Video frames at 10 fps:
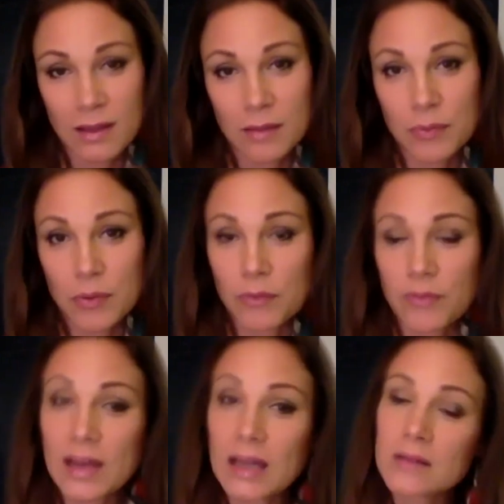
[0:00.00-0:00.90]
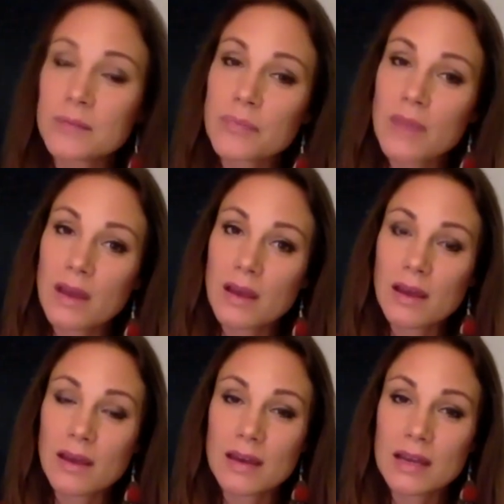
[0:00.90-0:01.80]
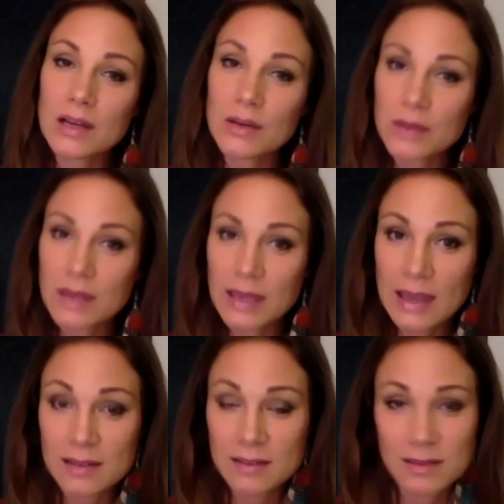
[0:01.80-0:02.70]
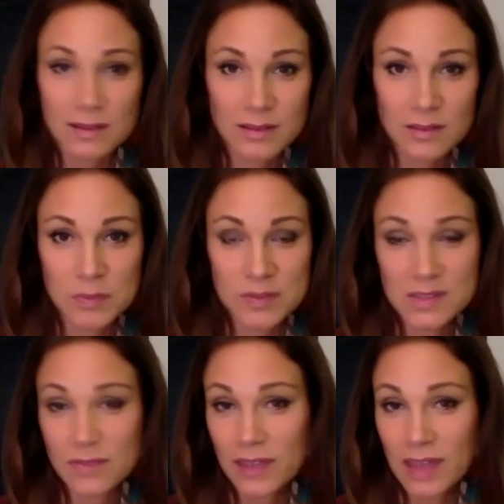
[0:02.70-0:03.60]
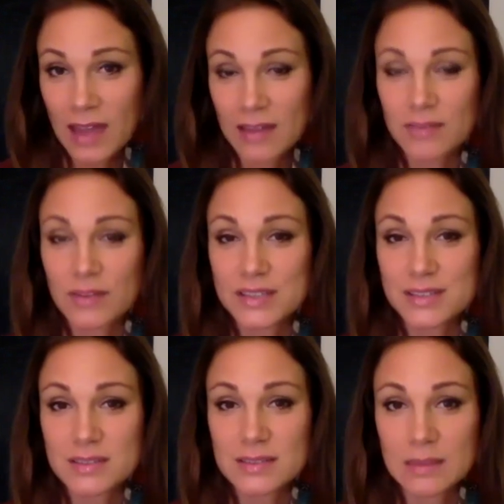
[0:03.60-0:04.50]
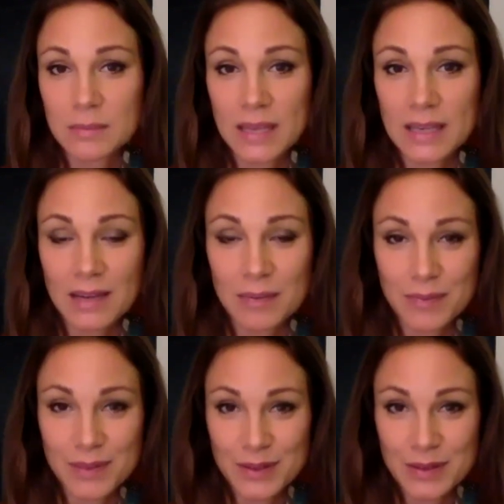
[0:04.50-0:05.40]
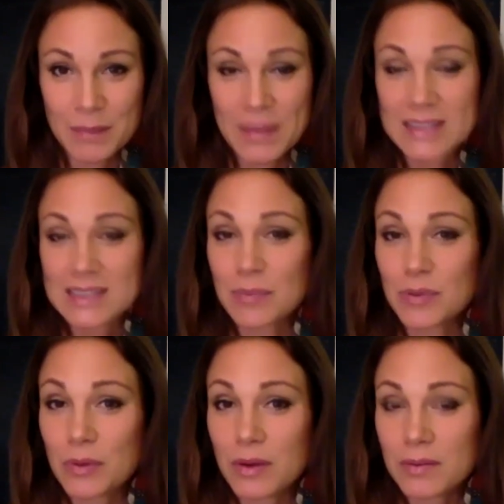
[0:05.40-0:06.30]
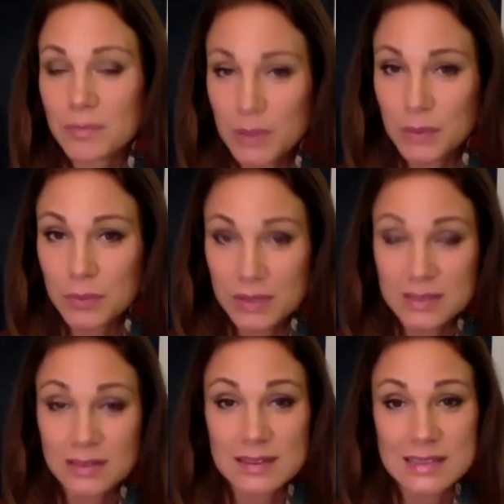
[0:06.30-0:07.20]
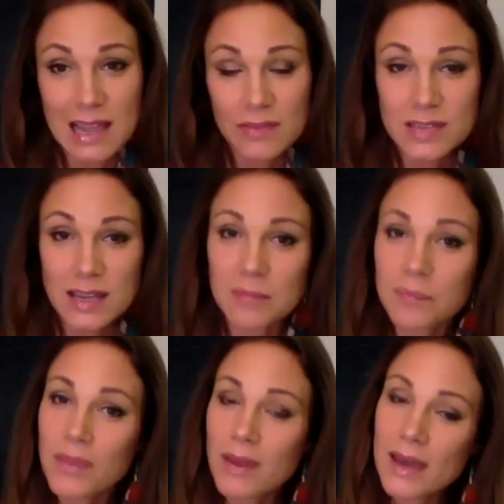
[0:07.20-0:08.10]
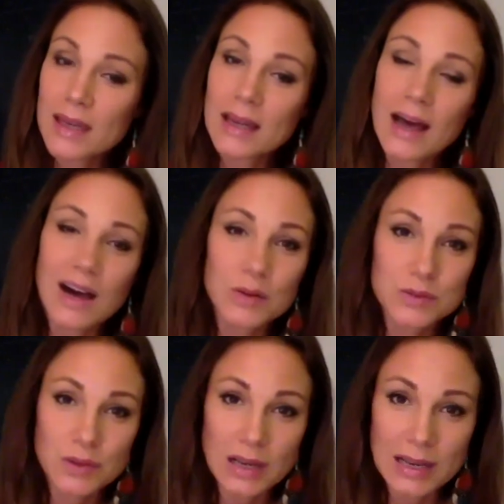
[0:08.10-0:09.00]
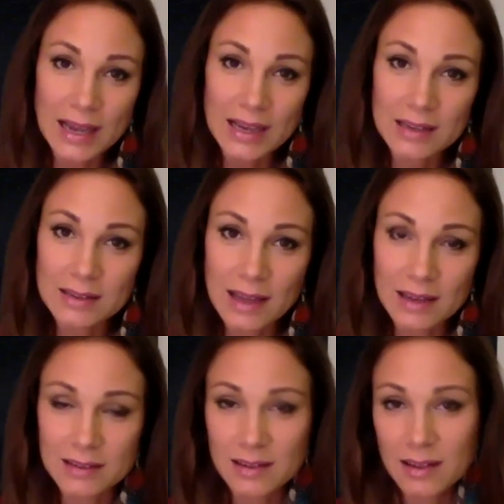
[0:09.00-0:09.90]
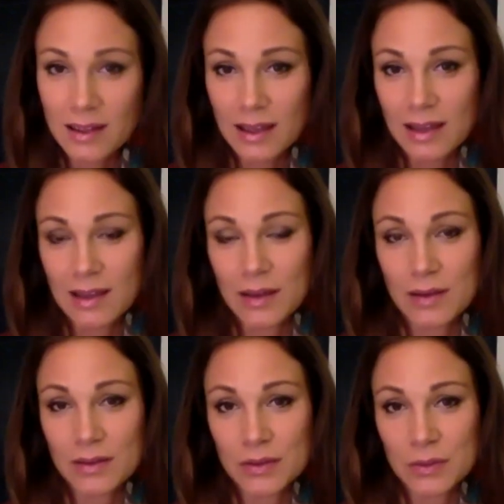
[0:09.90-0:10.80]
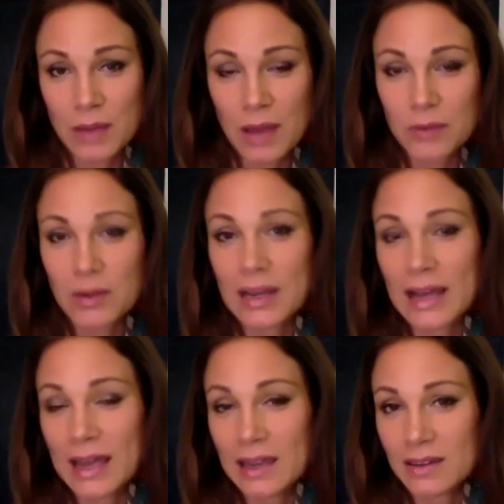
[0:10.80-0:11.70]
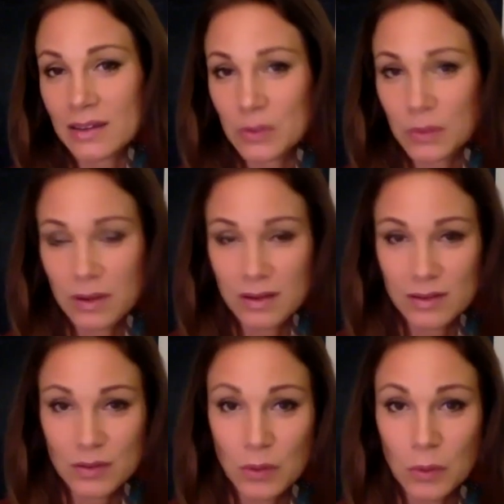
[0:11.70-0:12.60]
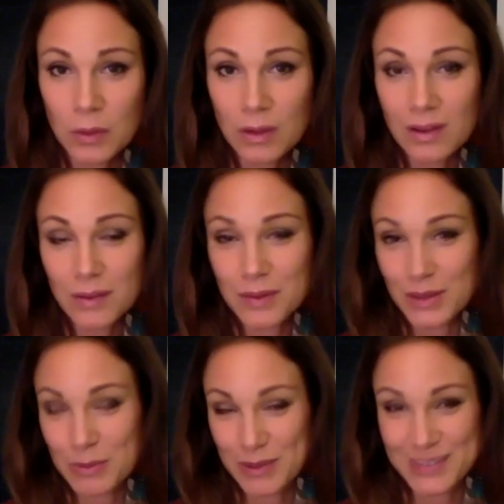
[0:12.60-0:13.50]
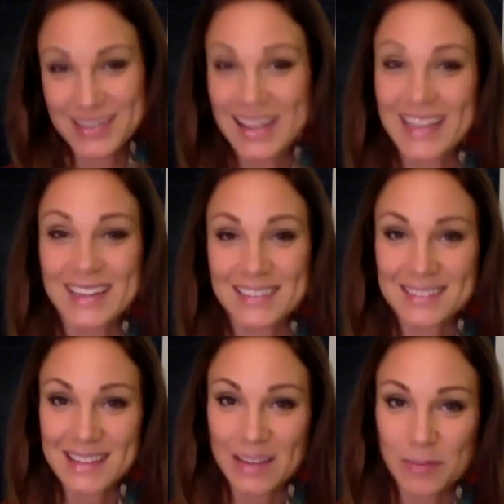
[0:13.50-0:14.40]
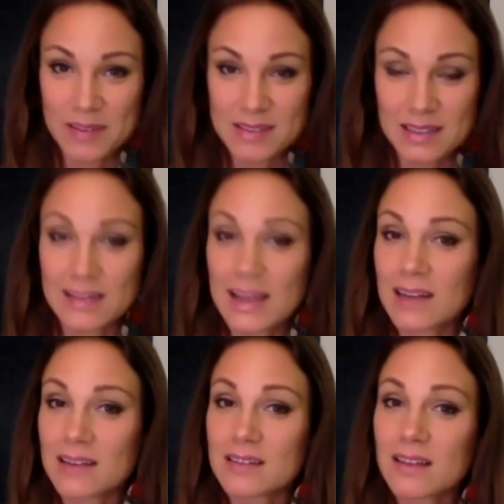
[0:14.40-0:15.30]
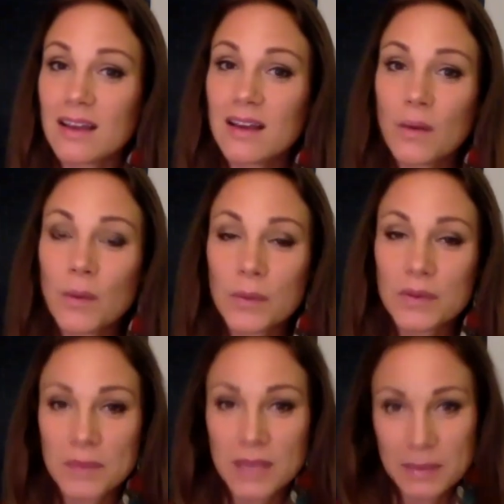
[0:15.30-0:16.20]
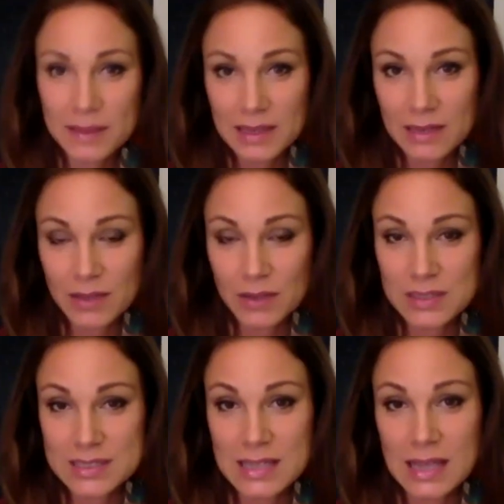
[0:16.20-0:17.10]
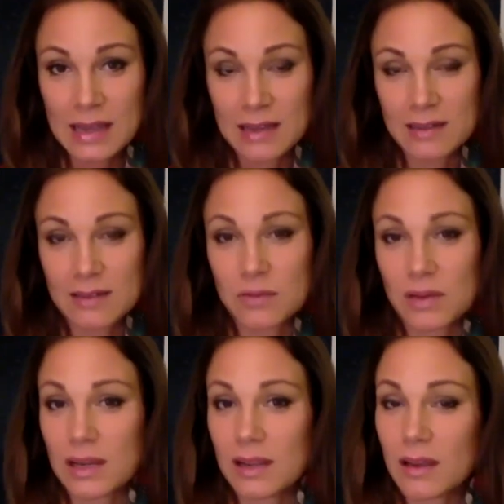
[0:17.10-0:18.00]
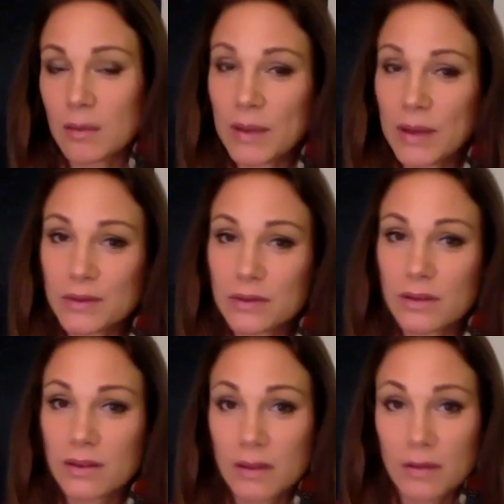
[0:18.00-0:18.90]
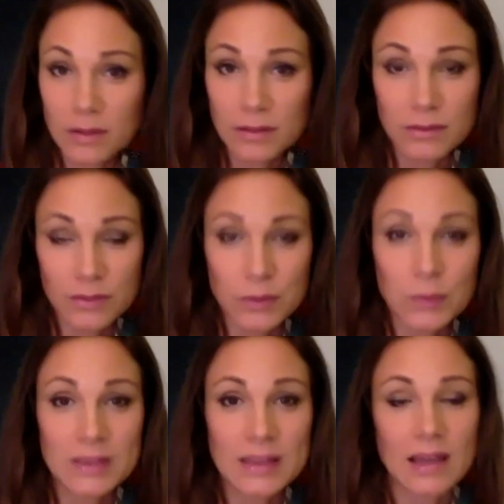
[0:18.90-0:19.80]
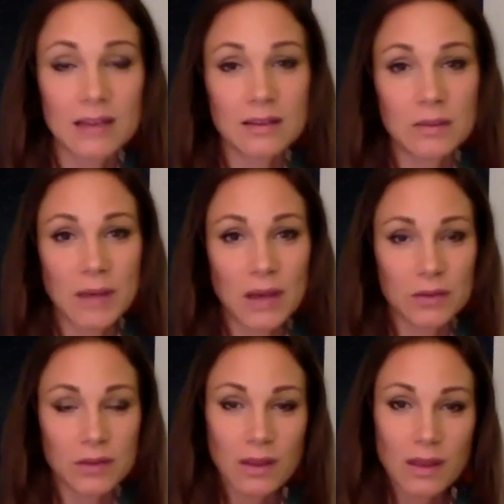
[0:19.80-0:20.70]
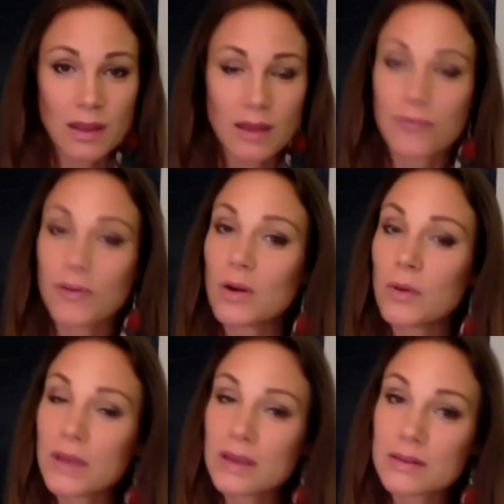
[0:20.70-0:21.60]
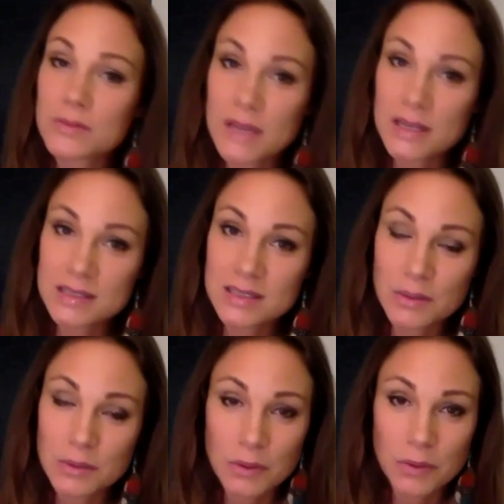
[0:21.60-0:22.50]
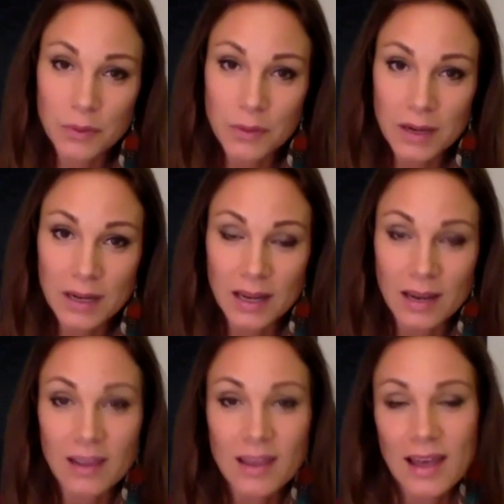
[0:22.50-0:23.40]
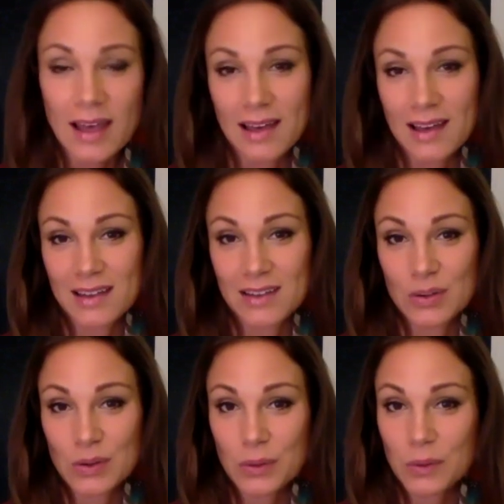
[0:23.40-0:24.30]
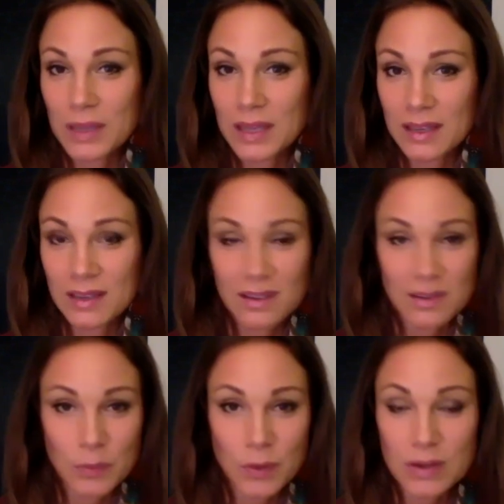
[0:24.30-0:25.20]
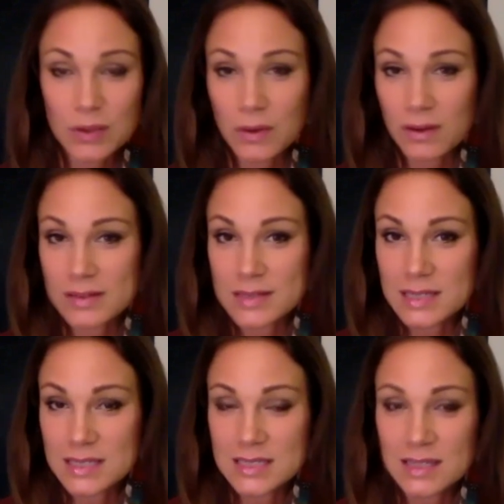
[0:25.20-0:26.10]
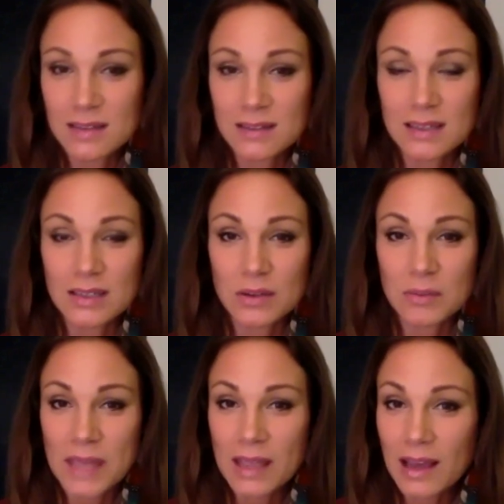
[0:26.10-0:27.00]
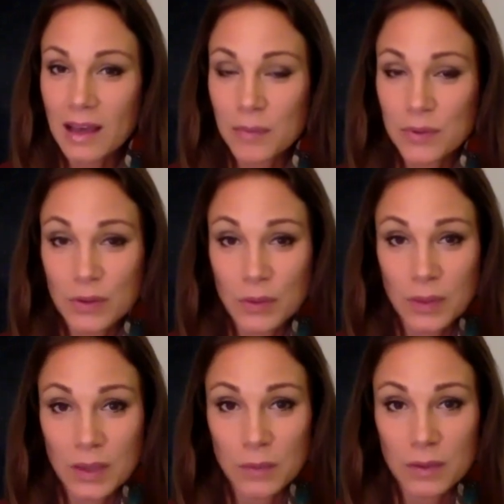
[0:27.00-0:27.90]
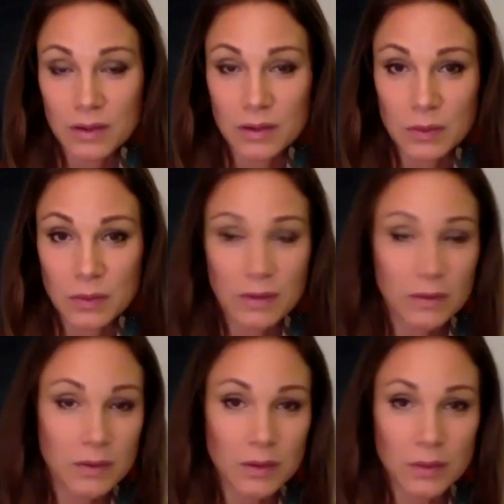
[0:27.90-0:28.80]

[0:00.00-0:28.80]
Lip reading: profile, and looking at the specific activations that makes up your blueprint in this lifetime, and how to align that, how to align your soul with your personality in this life. Basically, that is when we speak about living your design. It's really about doing that and about following your strategy and your authority, knowing where you're consistent in your makeup, knowing where you